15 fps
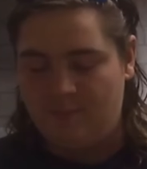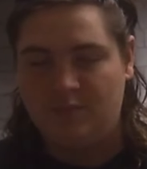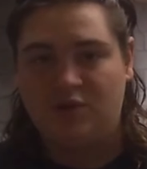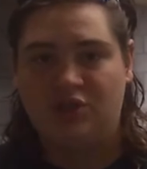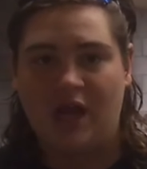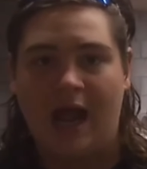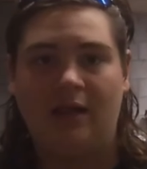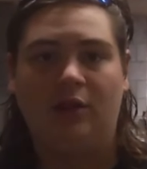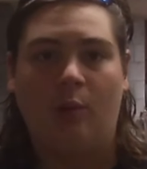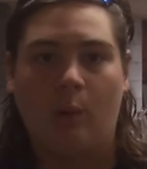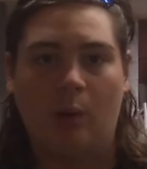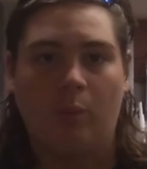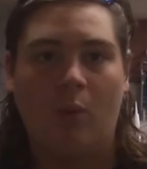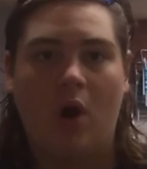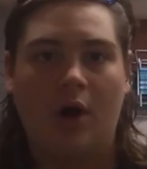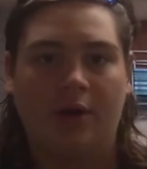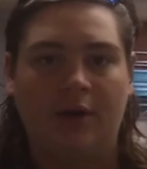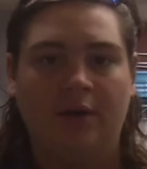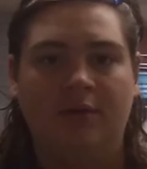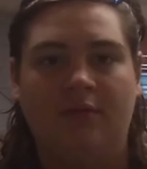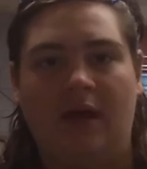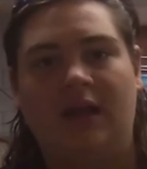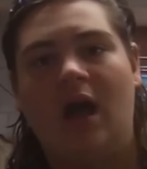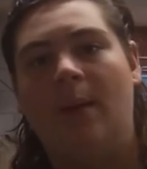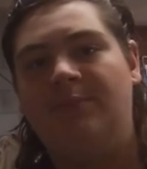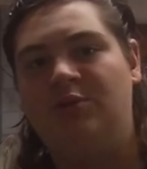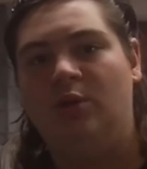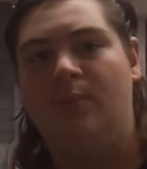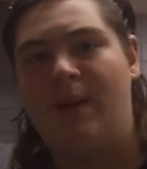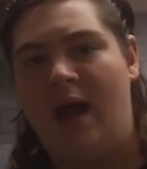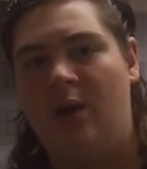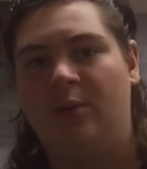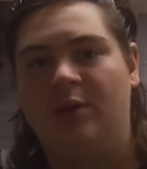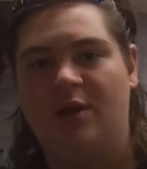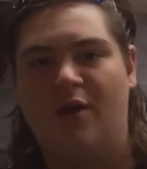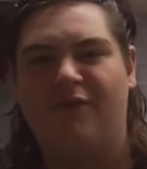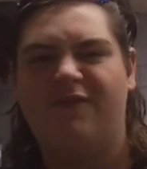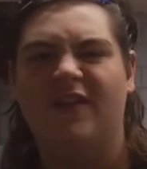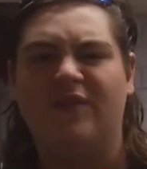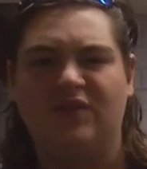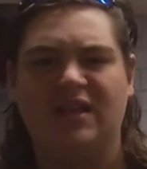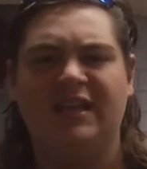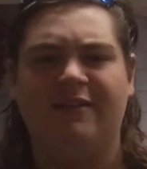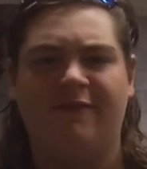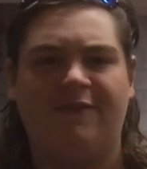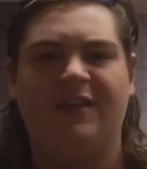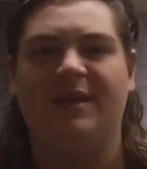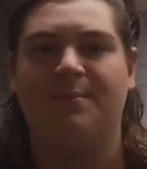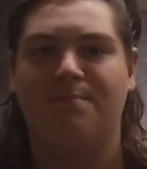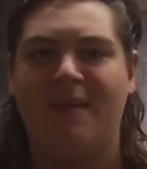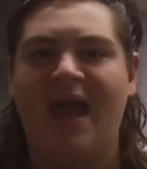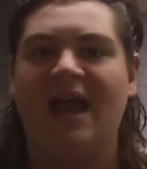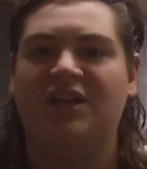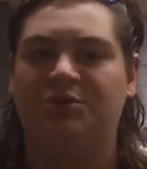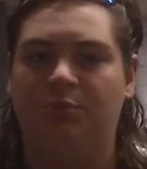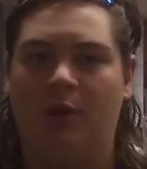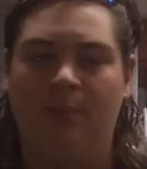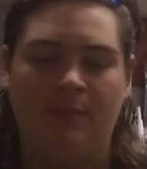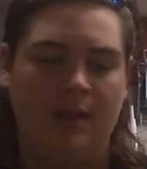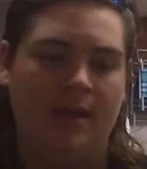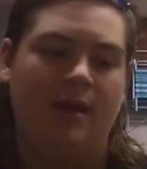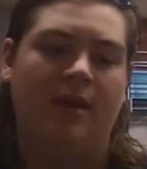shallower water, like up to about, 15 feet maximum.